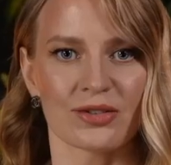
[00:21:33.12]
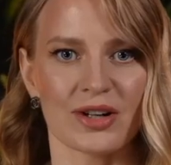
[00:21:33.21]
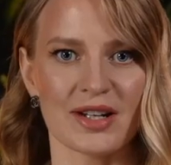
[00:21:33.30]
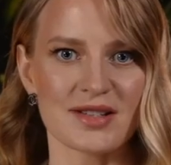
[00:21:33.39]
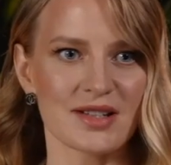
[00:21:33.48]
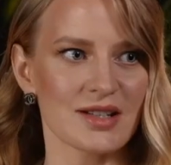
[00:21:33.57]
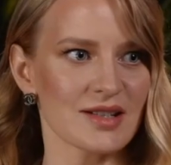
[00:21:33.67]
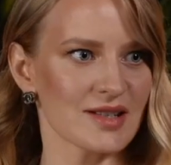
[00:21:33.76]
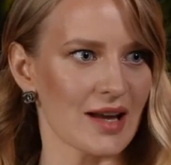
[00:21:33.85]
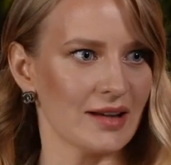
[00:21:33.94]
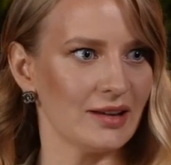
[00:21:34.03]
crazy
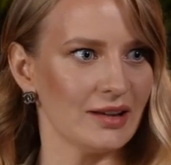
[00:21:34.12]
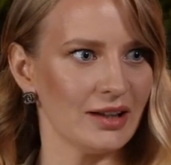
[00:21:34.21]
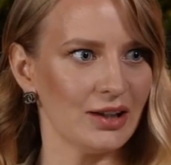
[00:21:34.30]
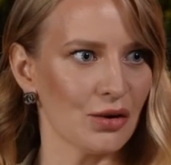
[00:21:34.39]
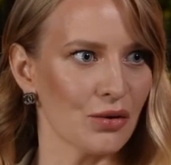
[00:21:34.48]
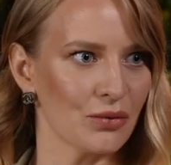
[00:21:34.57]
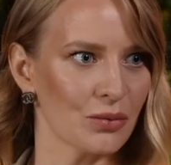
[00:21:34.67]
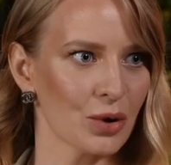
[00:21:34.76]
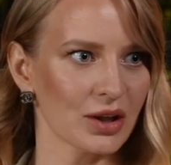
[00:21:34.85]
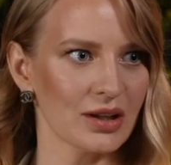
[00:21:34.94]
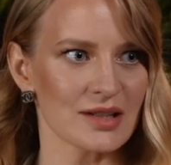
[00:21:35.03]
suddenly
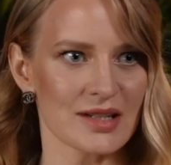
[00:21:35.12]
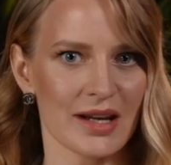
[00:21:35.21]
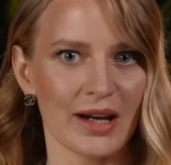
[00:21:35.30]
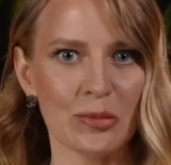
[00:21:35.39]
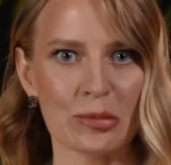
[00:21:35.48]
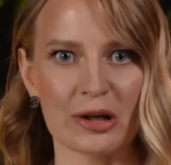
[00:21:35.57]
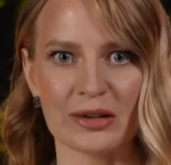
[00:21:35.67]
of working day,